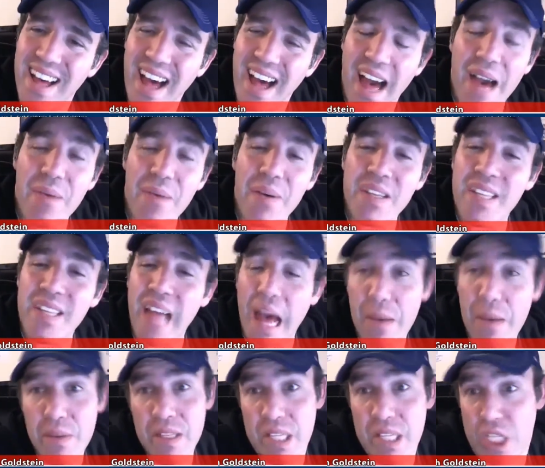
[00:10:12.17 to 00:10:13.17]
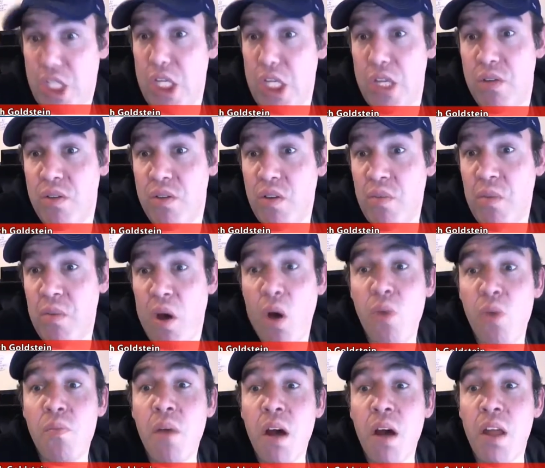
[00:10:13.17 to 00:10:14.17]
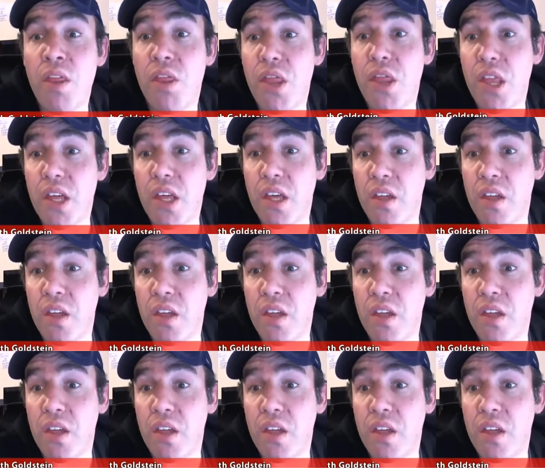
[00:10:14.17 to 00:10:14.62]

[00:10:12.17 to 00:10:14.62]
I wasn't, I was, there's a whole month